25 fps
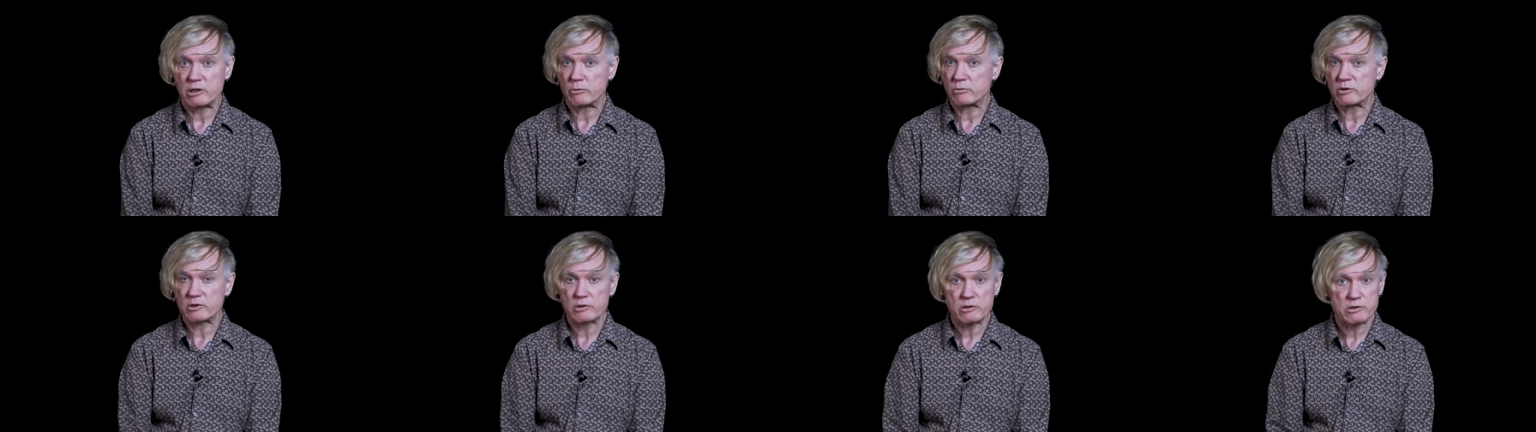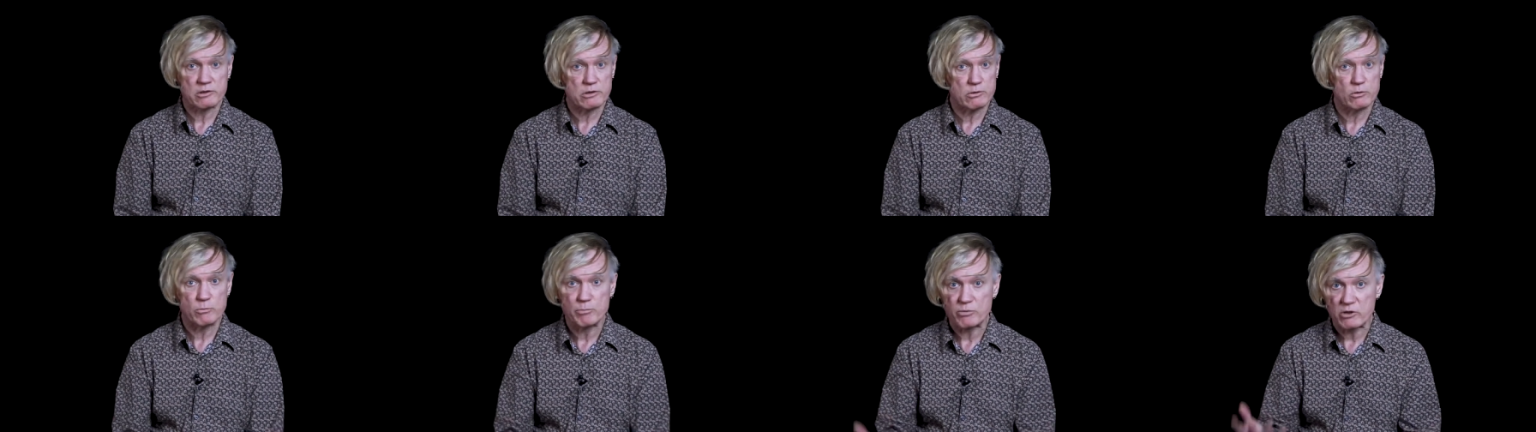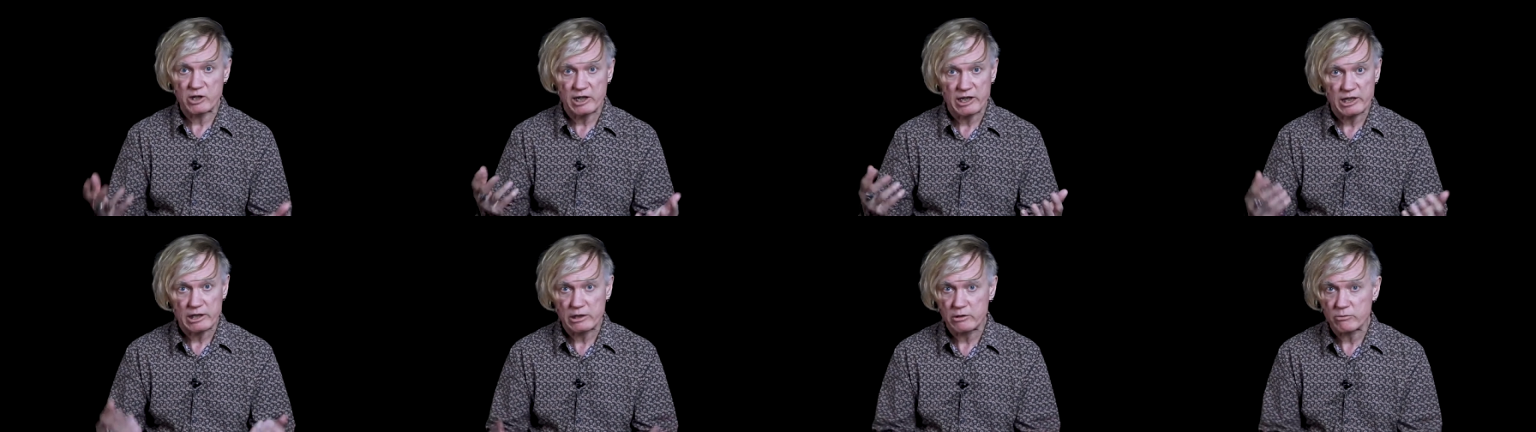I was
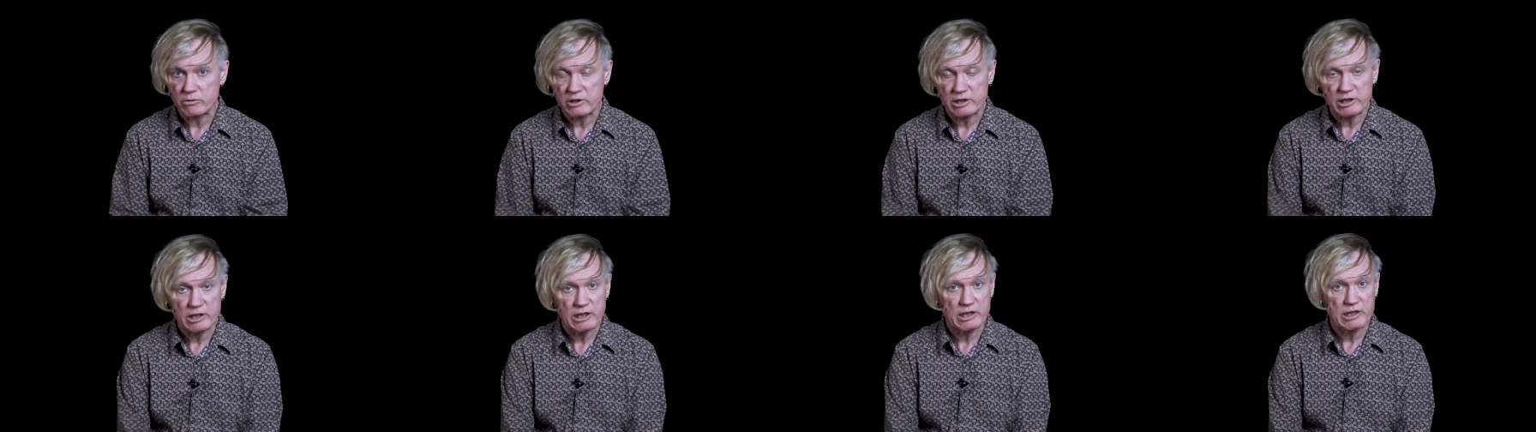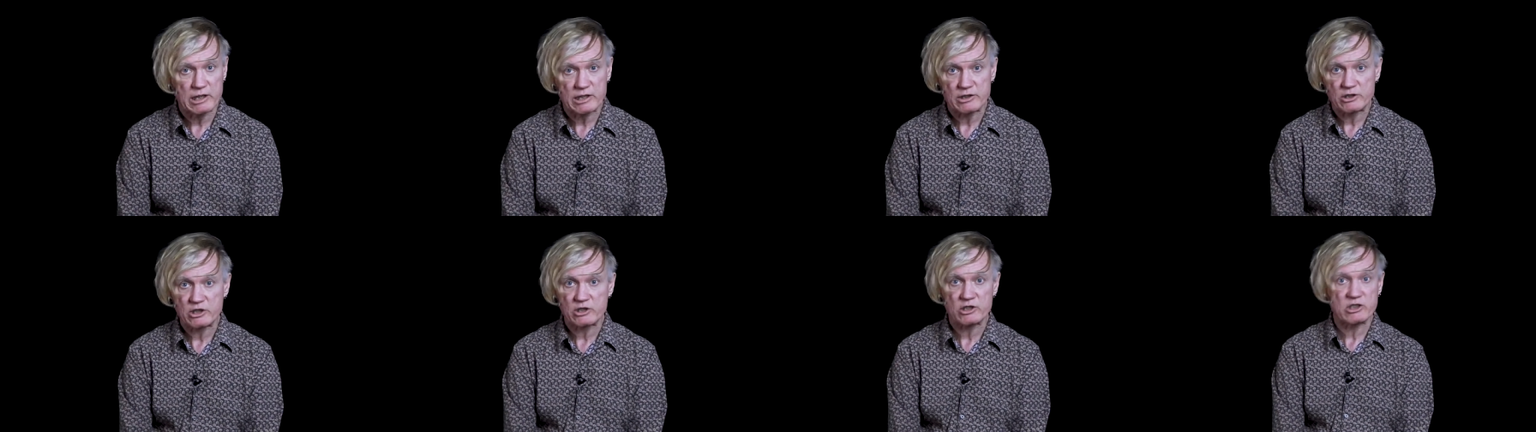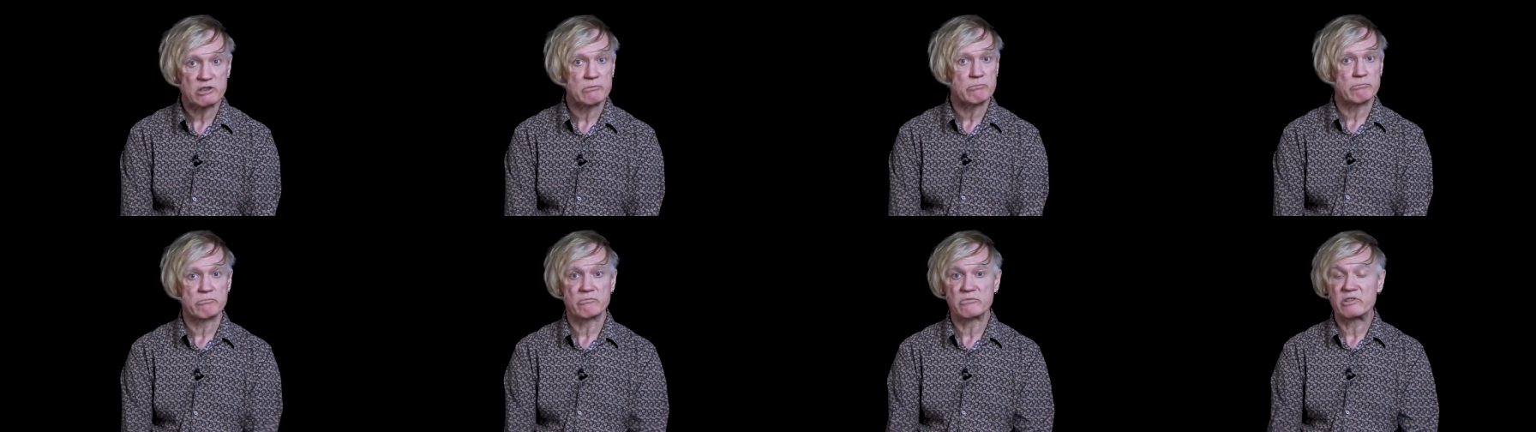super angry and I
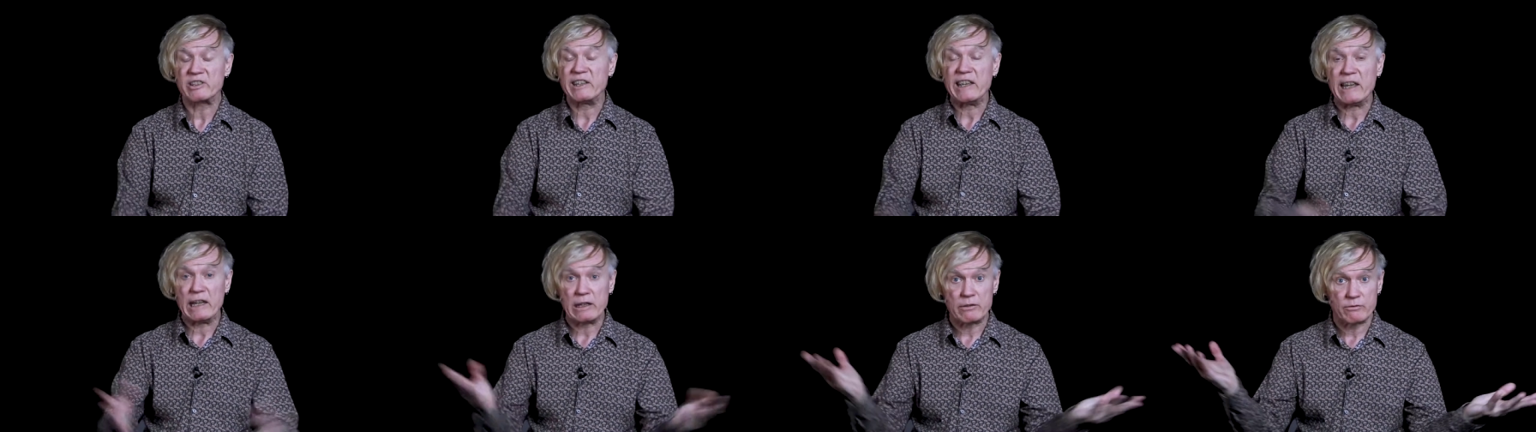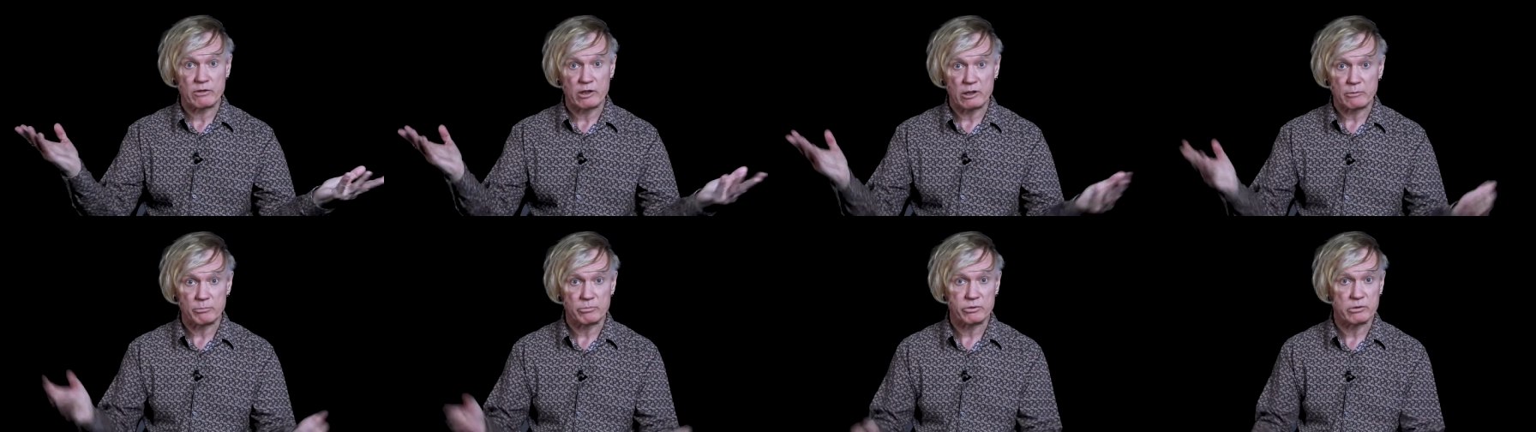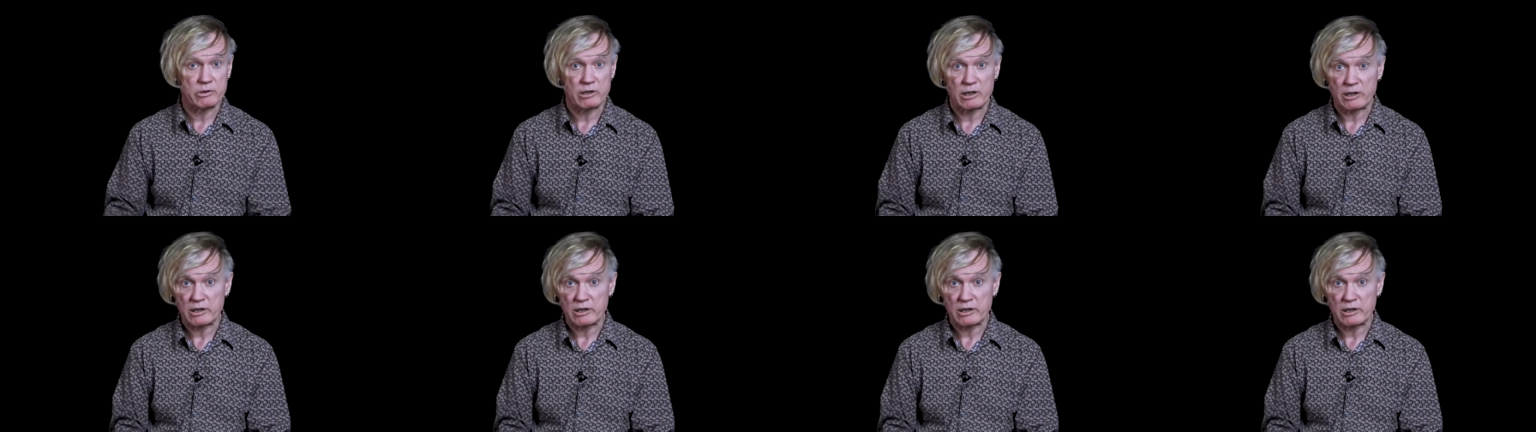just gave up.